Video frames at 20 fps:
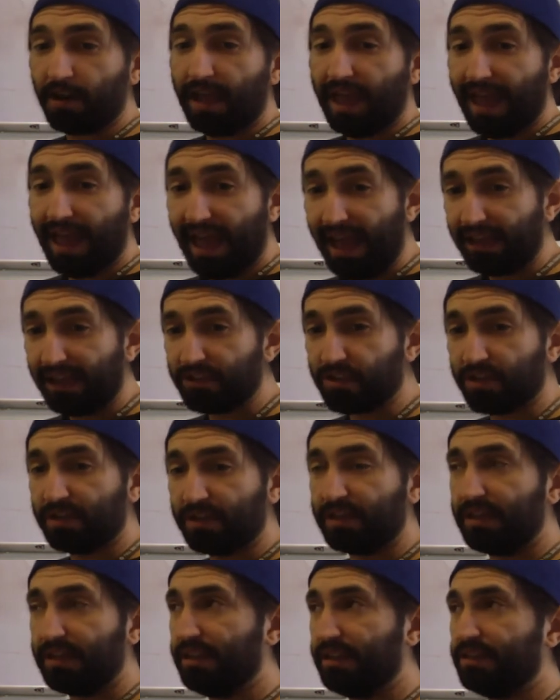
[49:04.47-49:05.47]

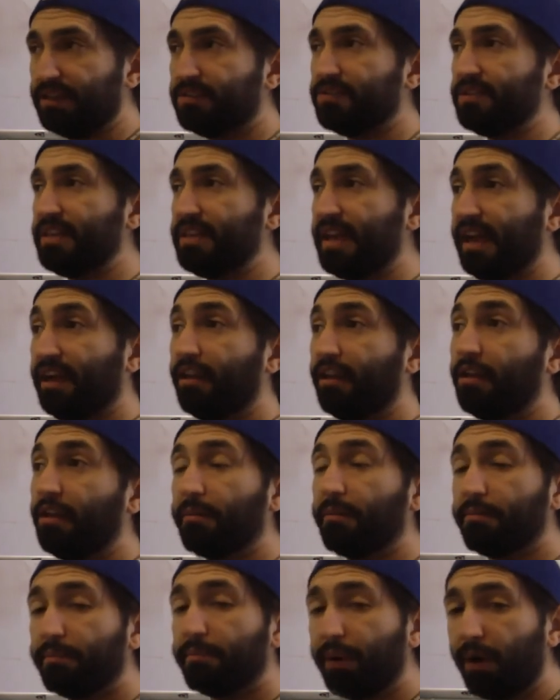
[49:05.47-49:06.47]
action is
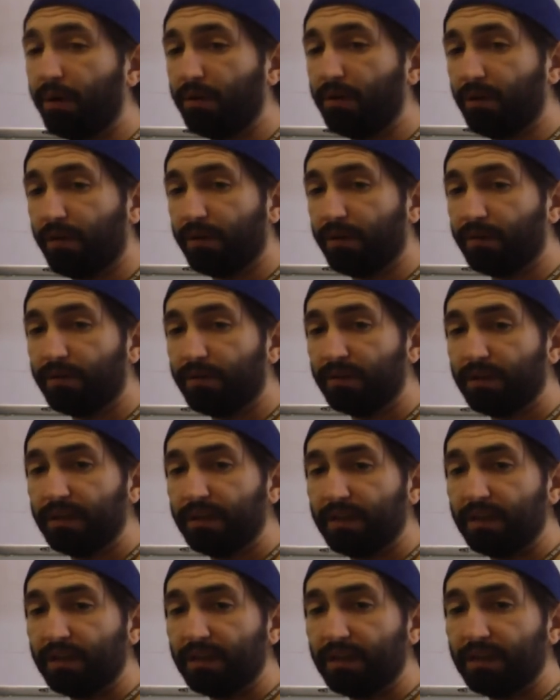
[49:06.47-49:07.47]
yell Polo.
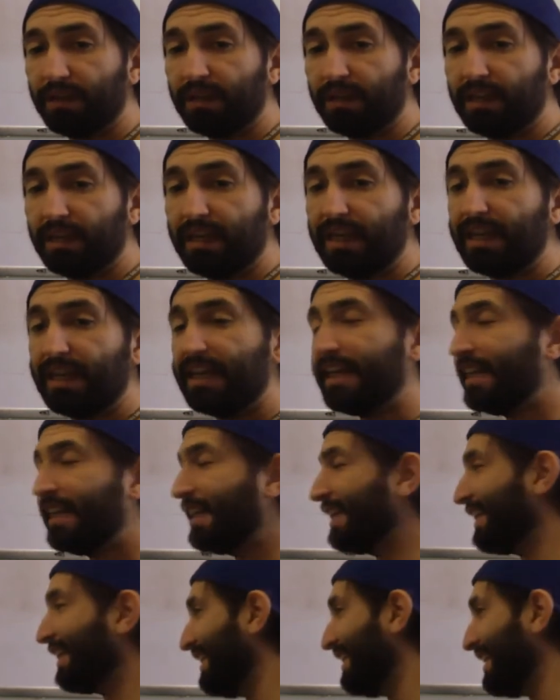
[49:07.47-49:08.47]

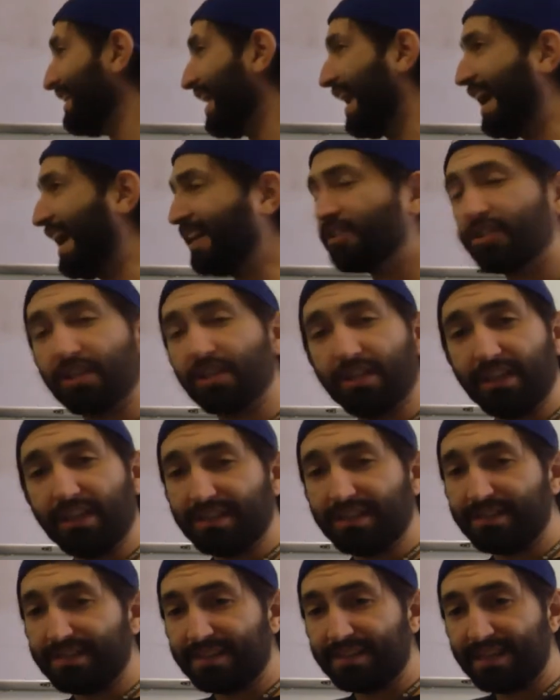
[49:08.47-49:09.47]
The action
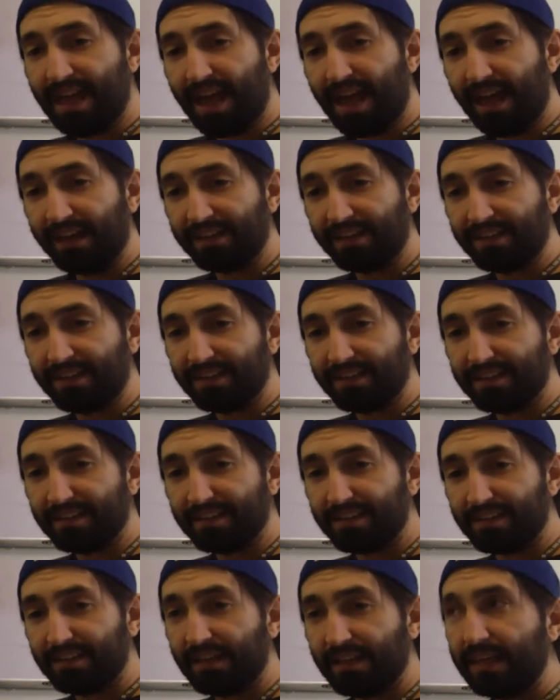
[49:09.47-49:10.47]
is not
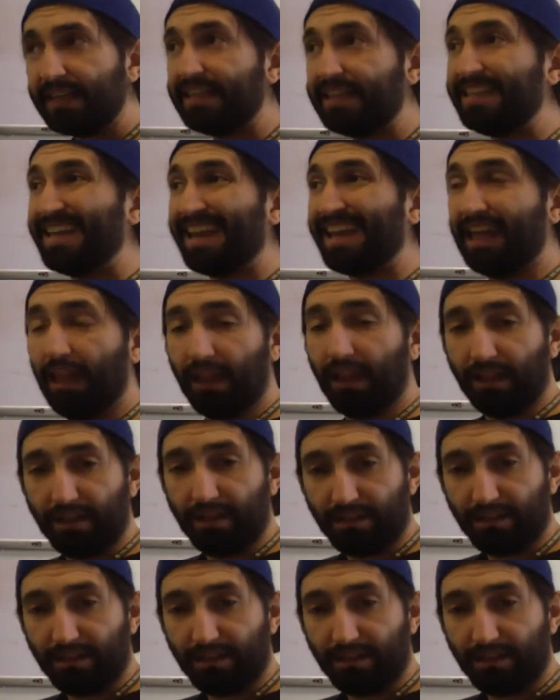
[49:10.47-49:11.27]
yell.